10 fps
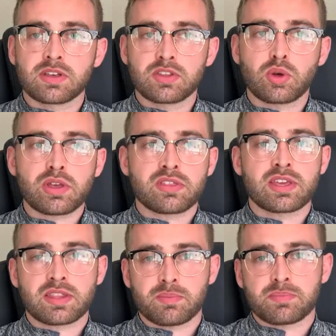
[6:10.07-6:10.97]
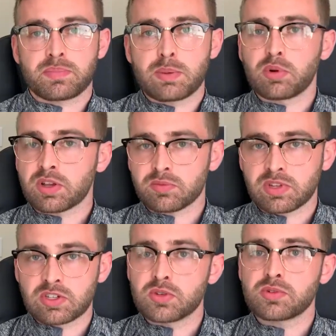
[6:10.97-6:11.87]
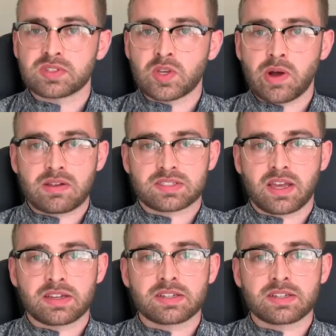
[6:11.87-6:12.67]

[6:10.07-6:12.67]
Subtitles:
the only thing that people can really do is go outside